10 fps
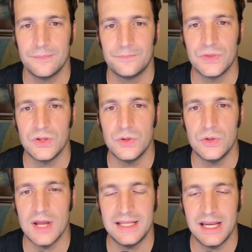
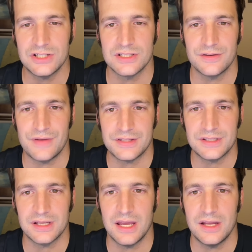United Nations
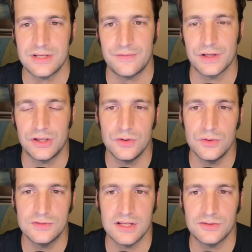investigators have
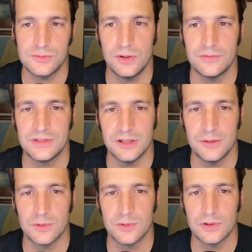accused Israel of
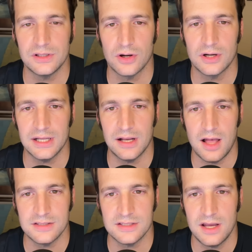deliberately targeting
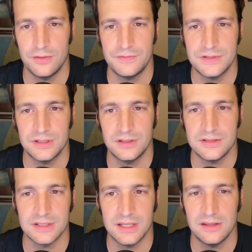Gaza's health facilities
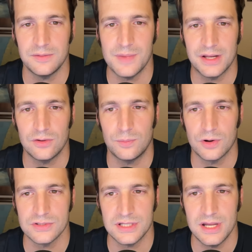and killing medical
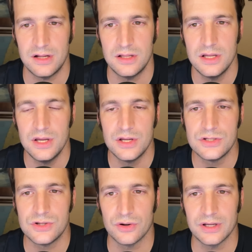personnel
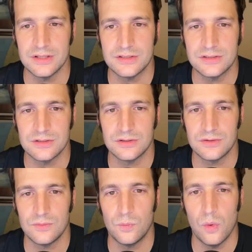during its
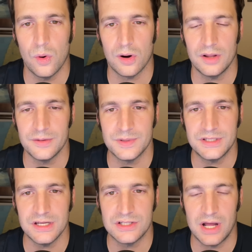war on the
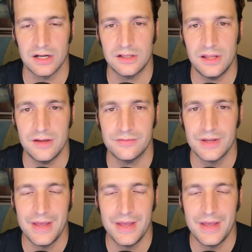besieged enclave.